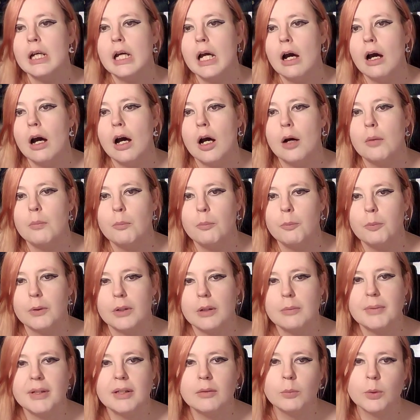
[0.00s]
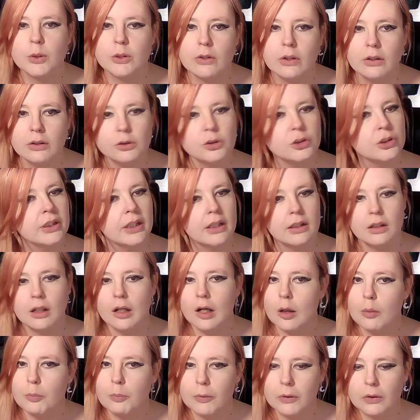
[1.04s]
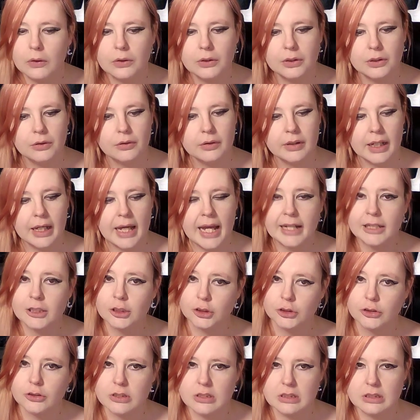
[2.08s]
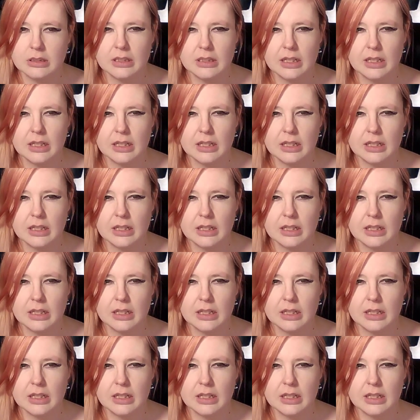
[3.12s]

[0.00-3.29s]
but I mean with those you get an art book, you get extras,